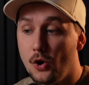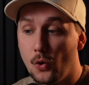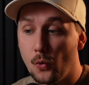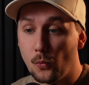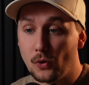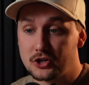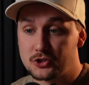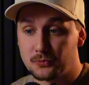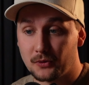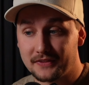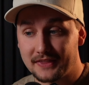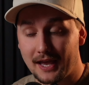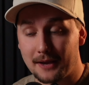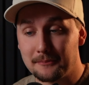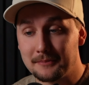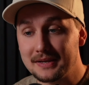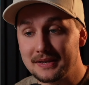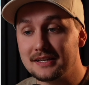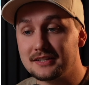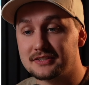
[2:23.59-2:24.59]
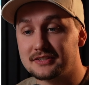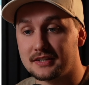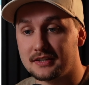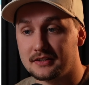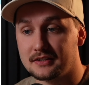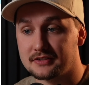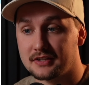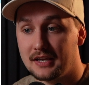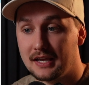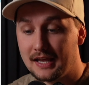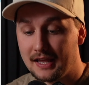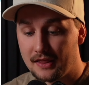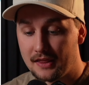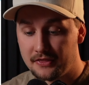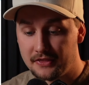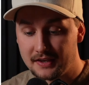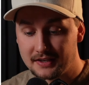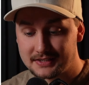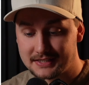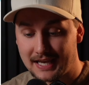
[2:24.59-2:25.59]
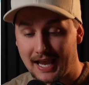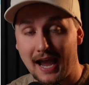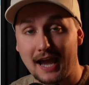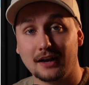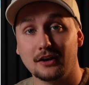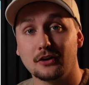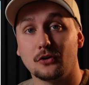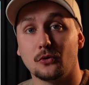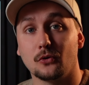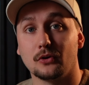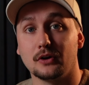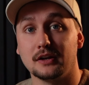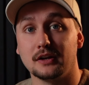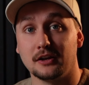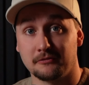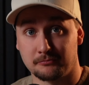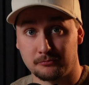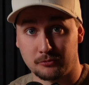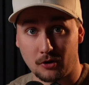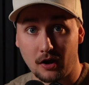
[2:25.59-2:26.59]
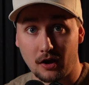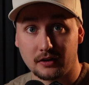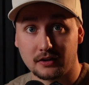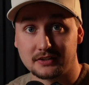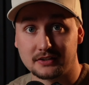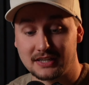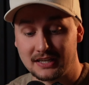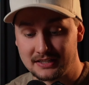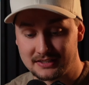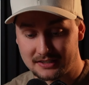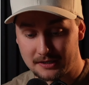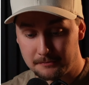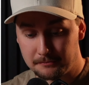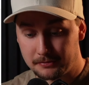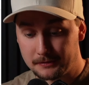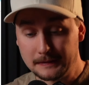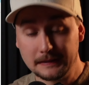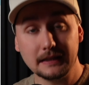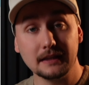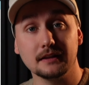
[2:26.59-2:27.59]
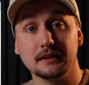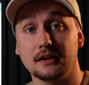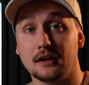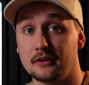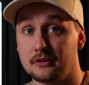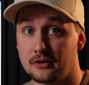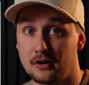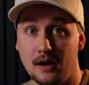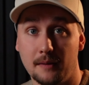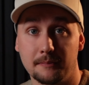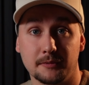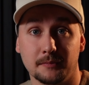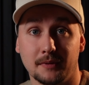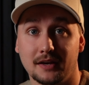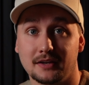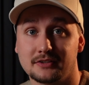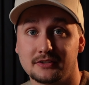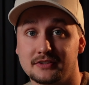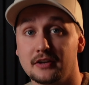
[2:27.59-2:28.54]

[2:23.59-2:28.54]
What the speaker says: Which what that means is this category of products is completely under-optimized.